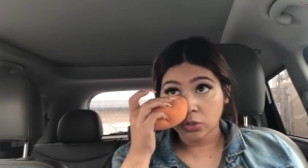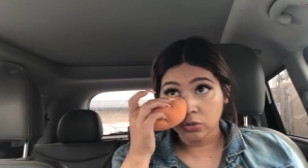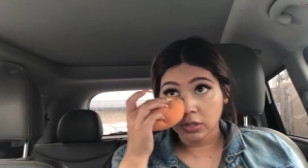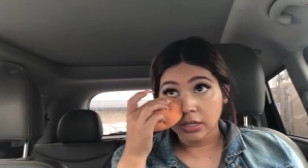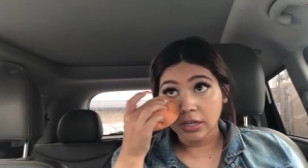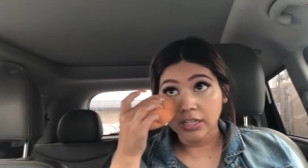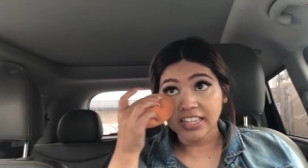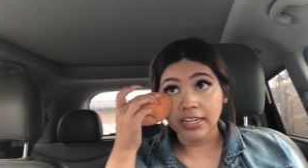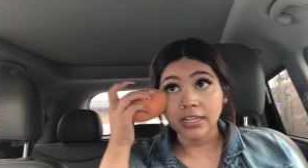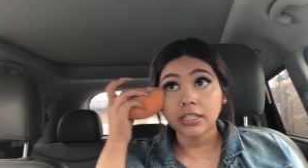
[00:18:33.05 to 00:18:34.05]
do this
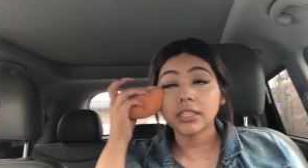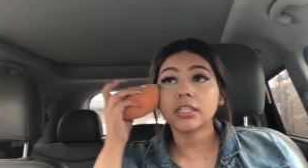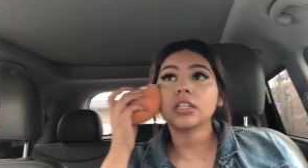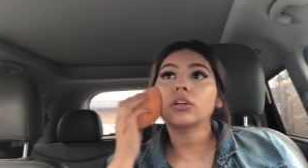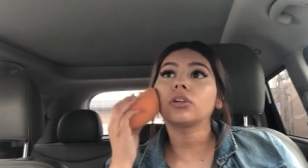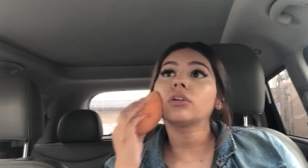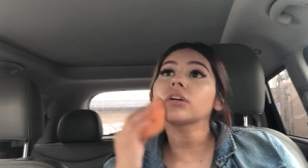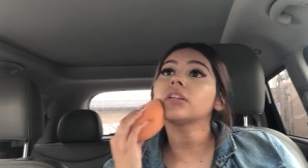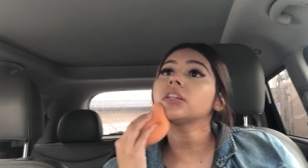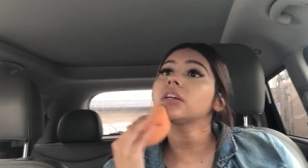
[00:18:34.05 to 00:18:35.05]
and he's
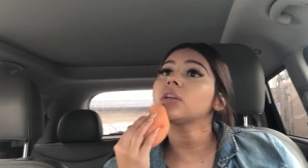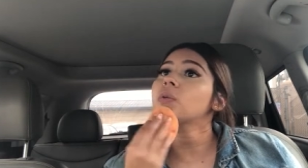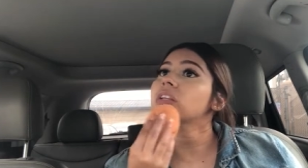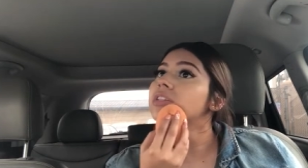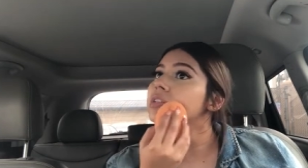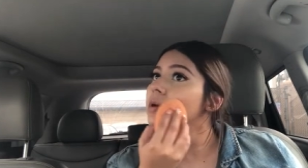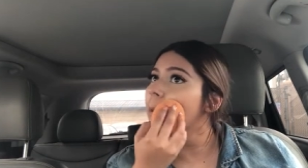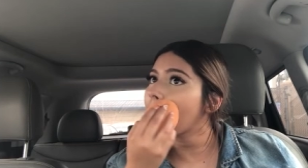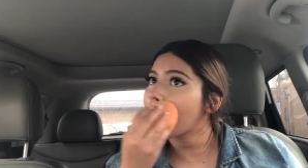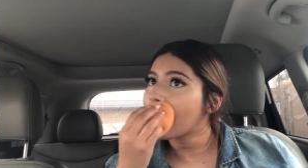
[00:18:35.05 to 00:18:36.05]
still continuing to
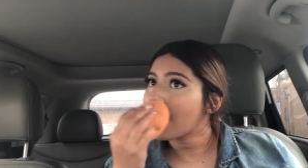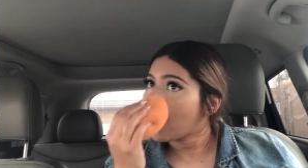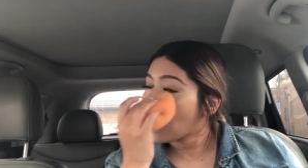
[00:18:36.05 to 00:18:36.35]
do it